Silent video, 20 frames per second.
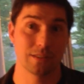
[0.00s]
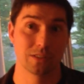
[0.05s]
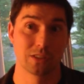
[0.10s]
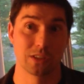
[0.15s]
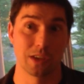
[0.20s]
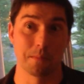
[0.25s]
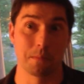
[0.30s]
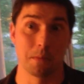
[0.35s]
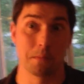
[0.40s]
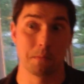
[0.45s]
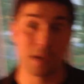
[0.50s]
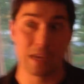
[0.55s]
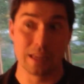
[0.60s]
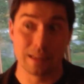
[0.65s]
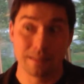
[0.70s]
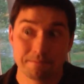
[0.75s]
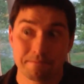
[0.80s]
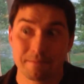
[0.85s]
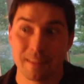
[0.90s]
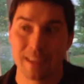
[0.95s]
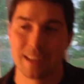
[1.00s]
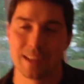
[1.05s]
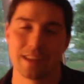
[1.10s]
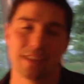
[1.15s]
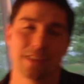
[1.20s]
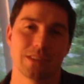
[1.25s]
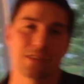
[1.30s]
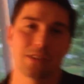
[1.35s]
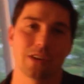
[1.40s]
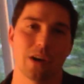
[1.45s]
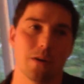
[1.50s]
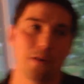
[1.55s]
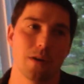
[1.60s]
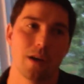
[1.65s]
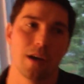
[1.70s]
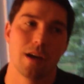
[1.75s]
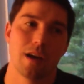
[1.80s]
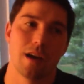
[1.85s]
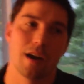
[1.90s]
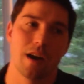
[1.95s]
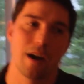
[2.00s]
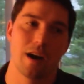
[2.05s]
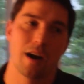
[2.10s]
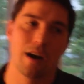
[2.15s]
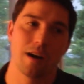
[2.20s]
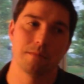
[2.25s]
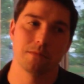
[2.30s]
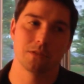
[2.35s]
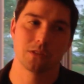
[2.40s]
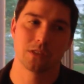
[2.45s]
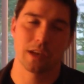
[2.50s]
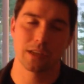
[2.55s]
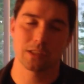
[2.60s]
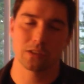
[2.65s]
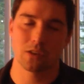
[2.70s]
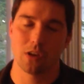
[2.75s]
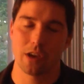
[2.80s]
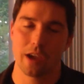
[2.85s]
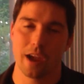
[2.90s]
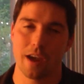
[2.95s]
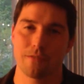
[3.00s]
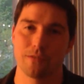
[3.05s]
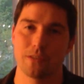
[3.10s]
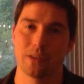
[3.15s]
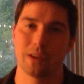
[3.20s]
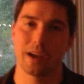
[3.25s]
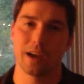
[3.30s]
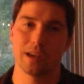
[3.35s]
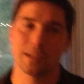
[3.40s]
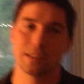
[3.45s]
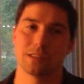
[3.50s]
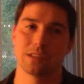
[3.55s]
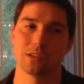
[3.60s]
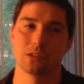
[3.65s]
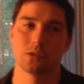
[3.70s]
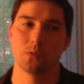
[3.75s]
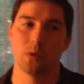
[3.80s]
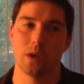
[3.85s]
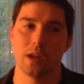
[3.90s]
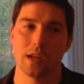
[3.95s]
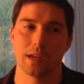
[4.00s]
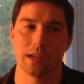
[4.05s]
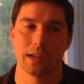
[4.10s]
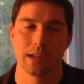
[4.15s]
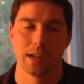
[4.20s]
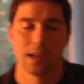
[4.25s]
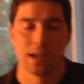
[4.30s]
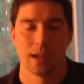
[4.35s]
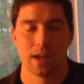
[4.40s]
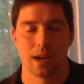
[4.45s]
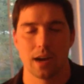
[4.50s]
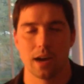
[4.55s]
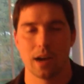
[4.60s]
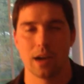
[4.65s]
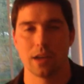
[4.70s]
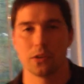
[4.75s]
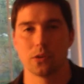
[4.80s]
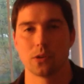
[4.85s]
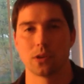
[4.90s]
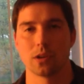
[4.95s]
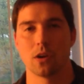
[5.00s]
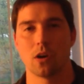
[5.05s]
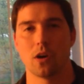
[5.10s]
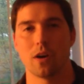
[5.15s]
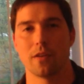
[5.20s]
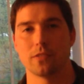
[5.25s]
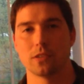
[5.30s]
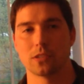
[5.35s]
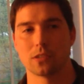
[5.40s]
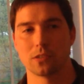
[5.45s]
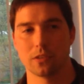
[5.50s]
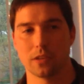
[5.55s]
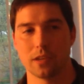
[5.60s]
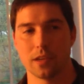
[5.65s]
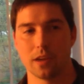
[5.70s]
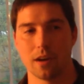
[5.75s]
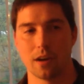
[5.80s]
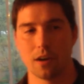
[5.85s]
skip a beat. So that's all I have for you guys this week. You can obviously